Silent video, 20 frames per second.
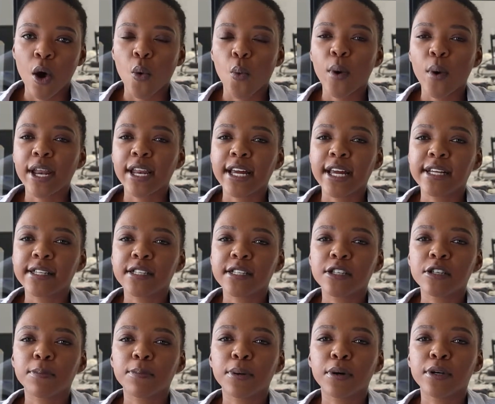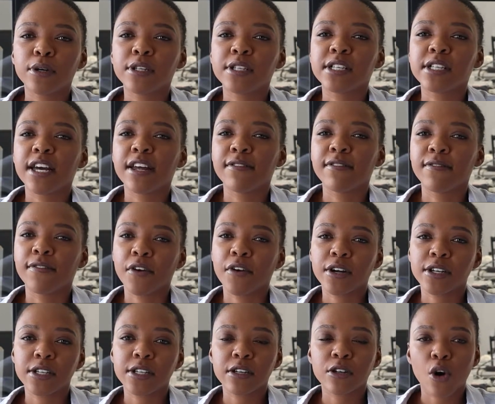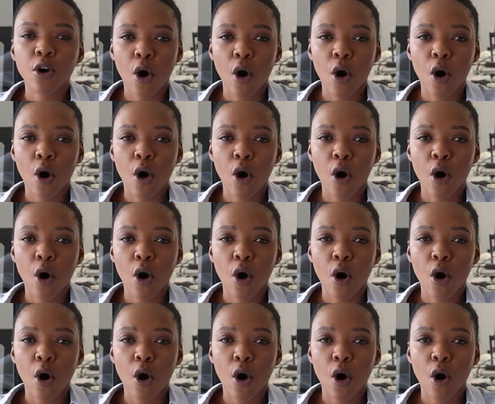we need to put inverted